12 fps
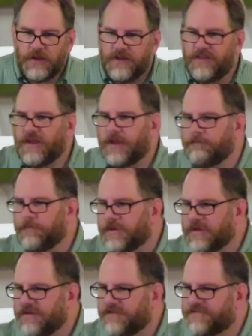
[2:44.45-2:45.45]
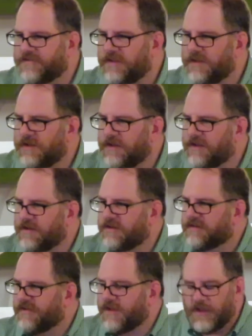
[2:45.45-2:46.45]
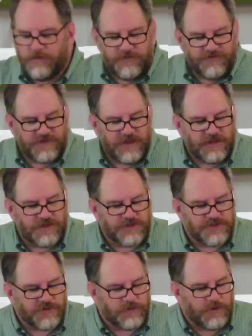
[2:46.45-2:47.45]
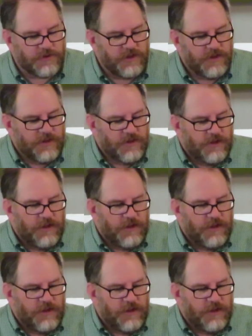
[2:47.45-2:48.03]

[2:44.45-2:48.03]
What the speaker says: And then, because the time is getting short,